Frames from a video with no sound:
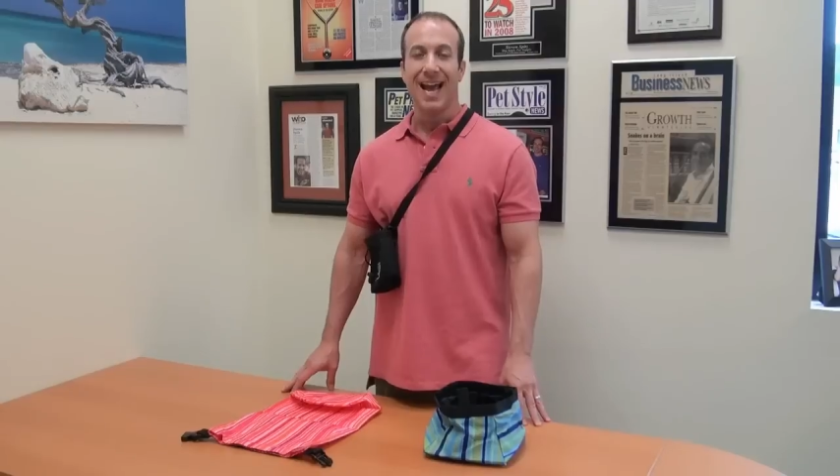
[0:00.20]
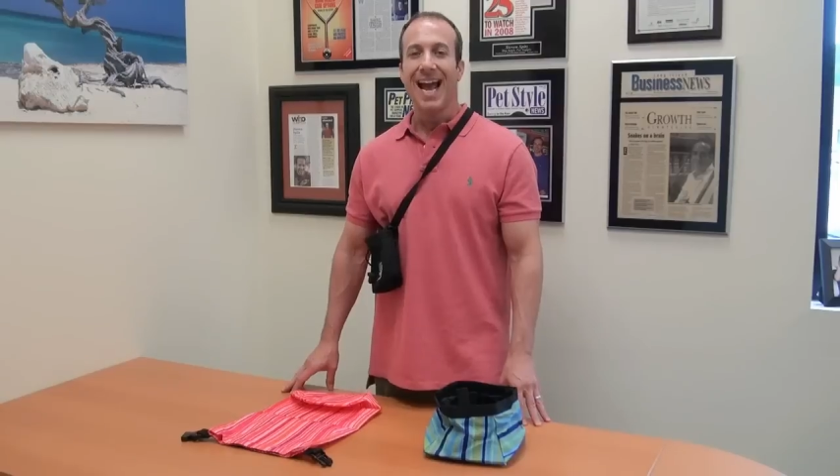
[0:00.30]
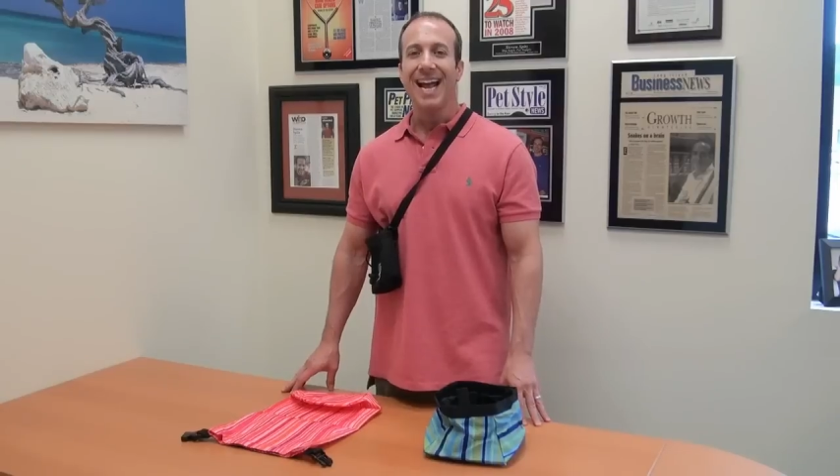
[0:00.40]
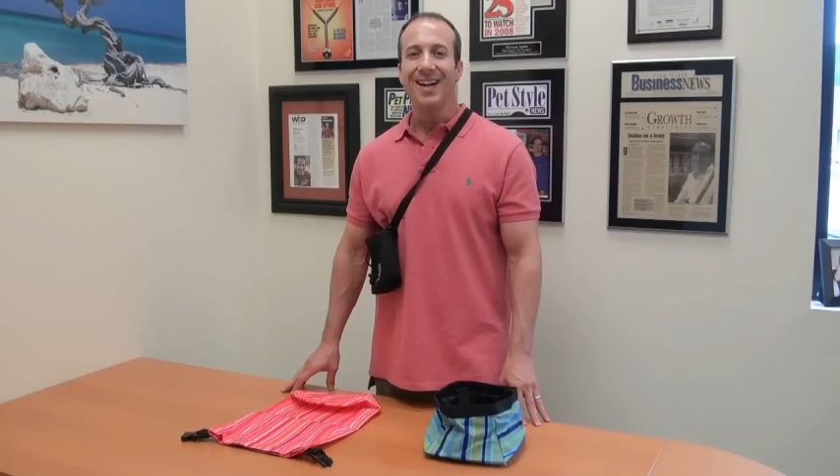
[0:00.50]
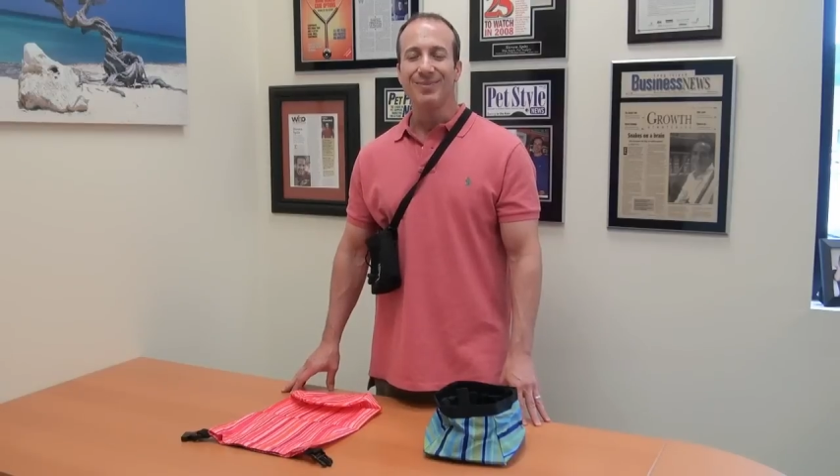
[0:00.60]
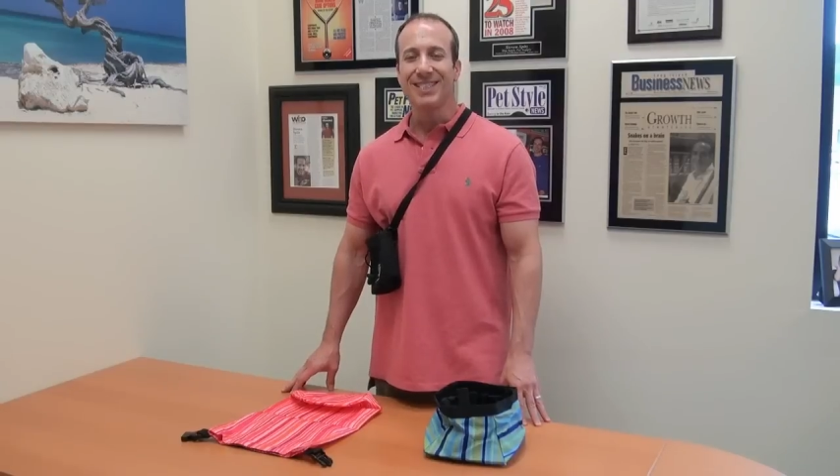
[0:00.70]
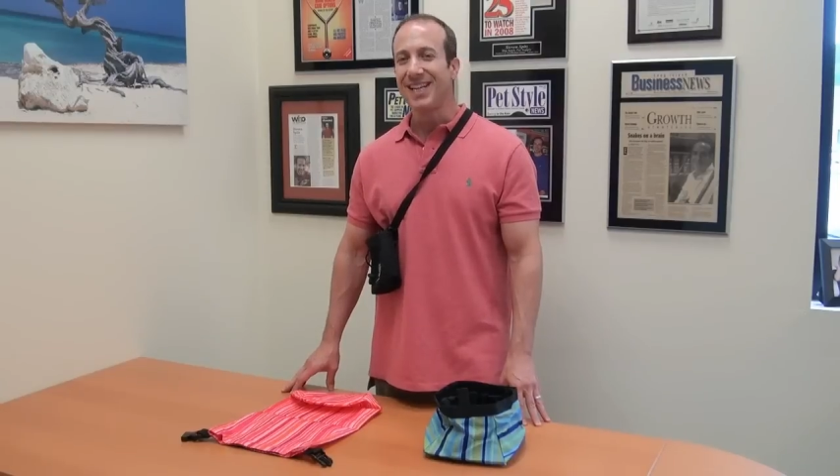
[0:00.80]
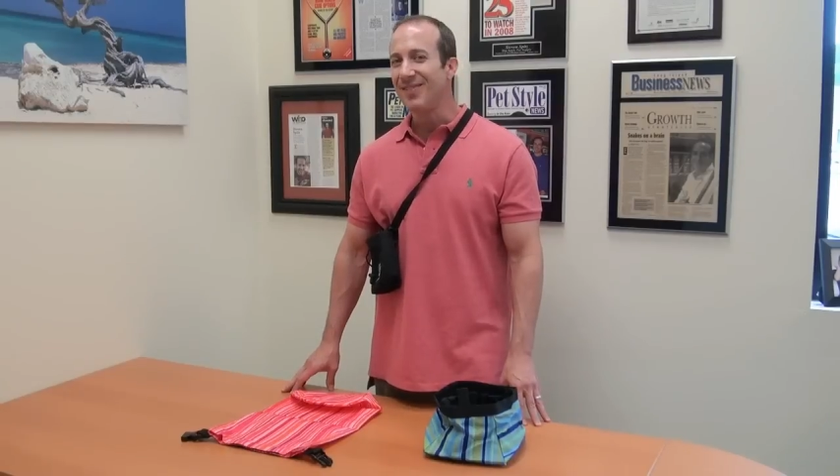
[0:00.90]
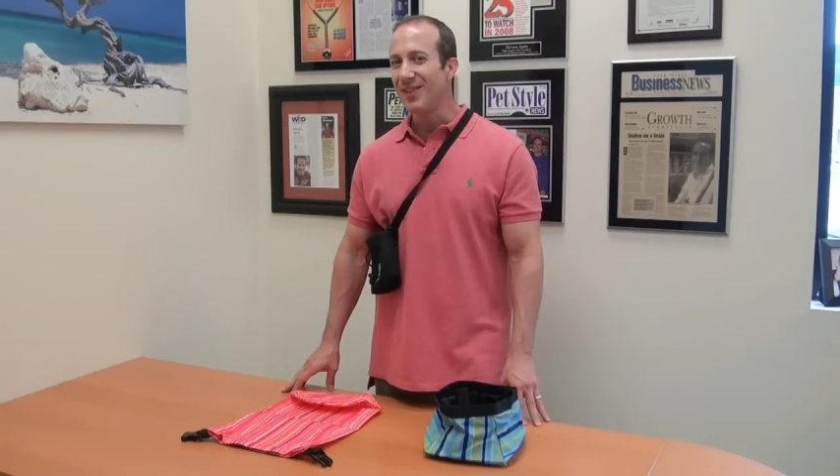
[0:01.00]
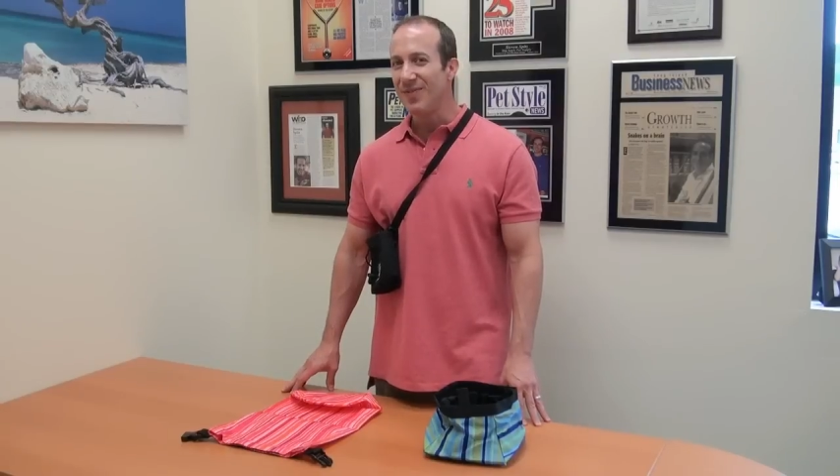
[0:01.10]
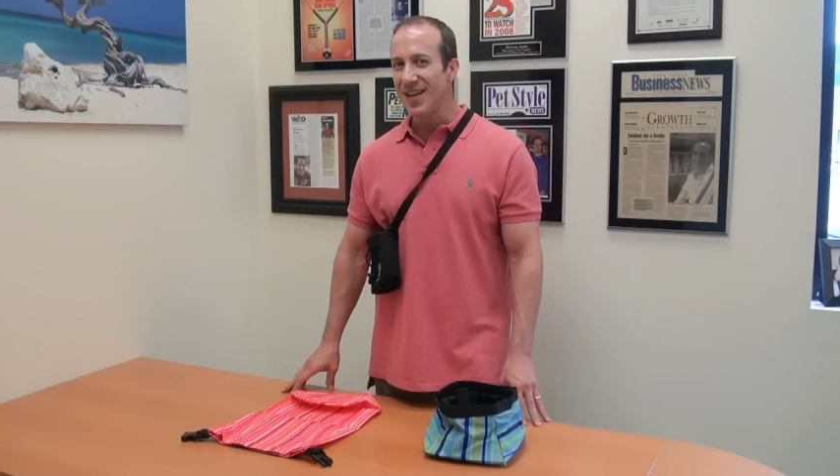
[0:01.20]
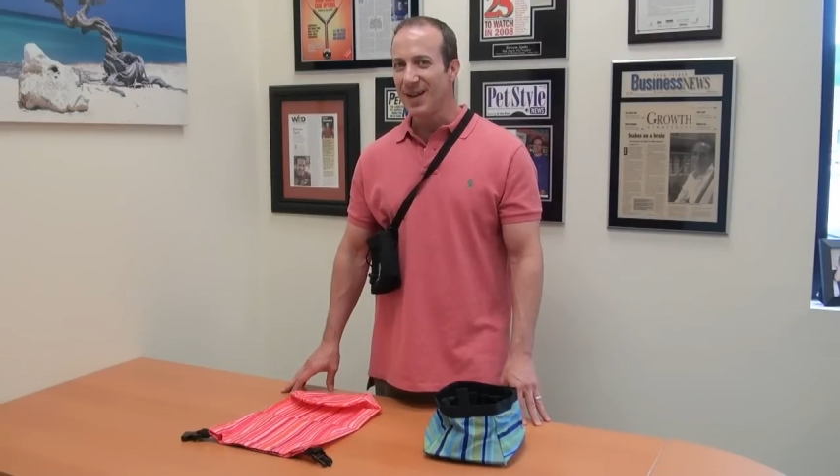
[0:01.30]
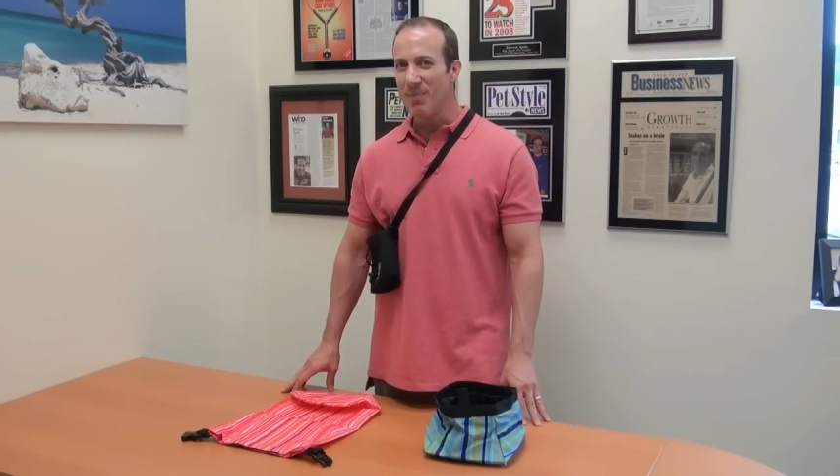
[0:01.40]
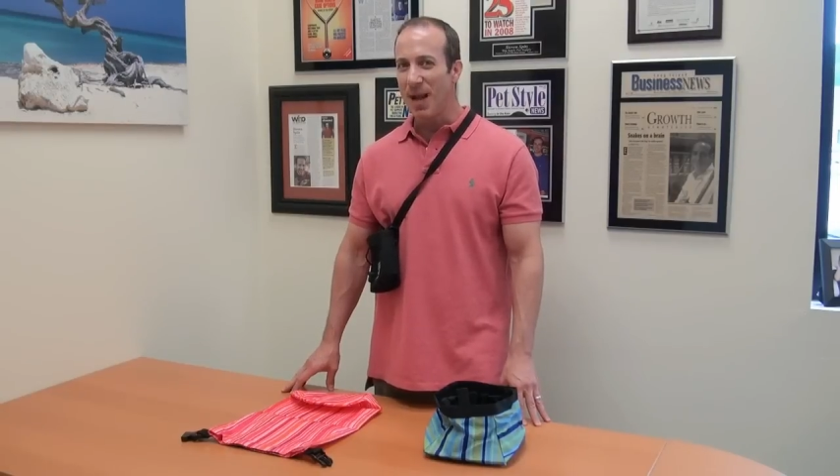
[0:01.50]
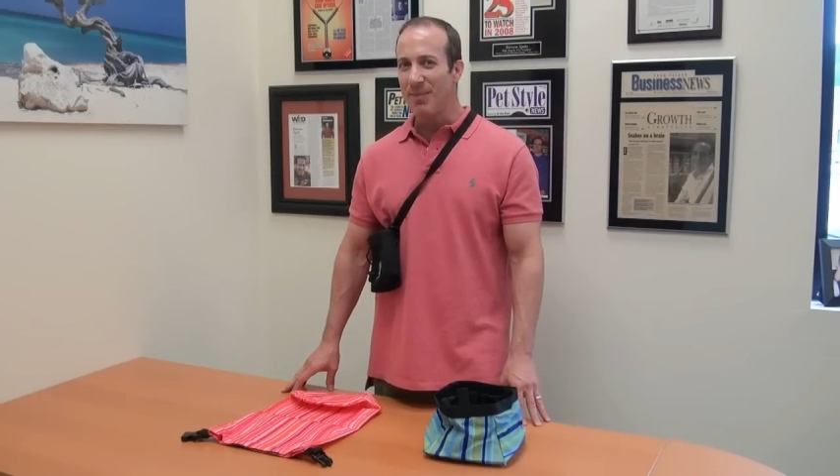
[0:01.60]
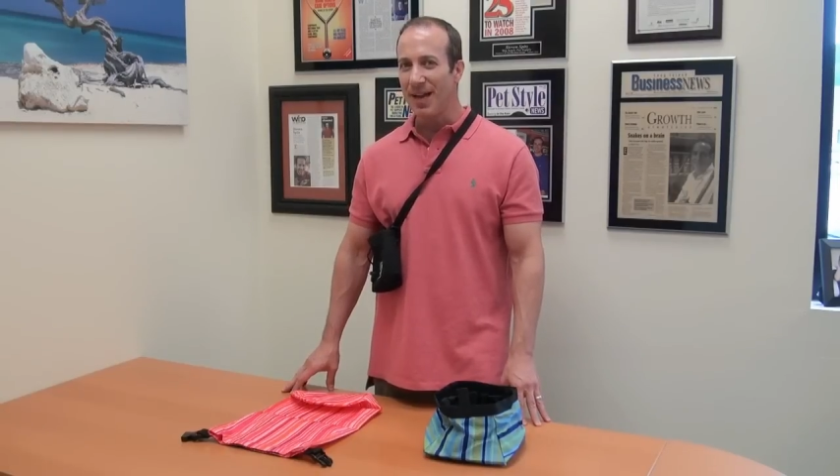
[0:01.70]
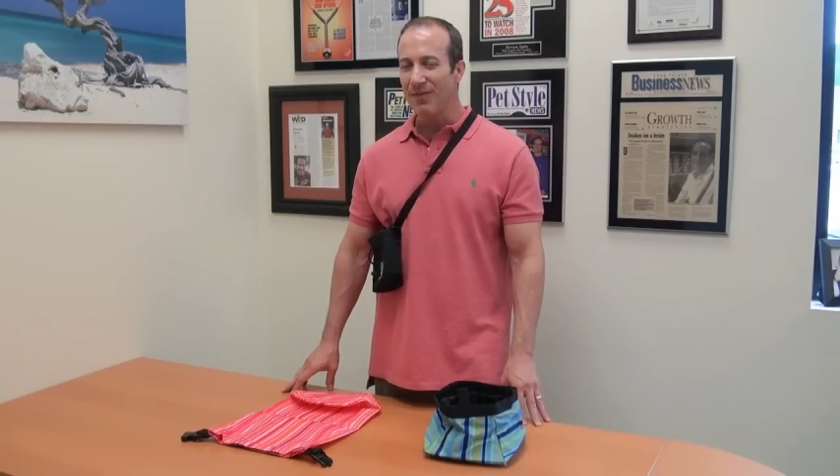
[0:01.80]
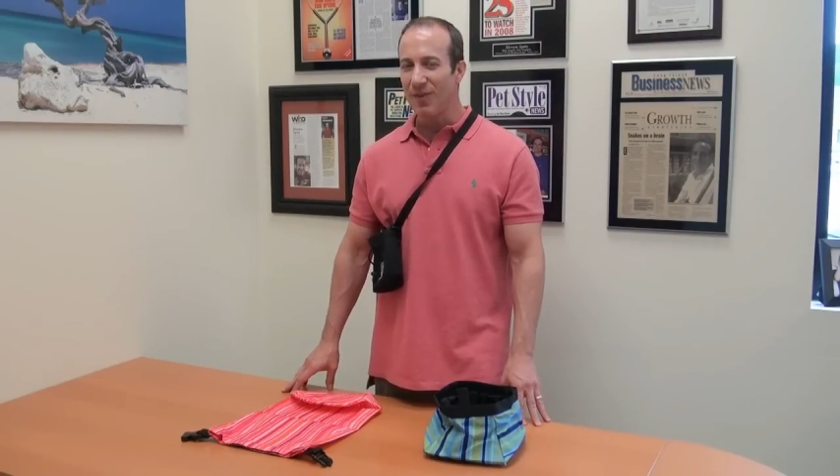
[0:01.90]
Hey, I'm Steven the Vegan Pet Man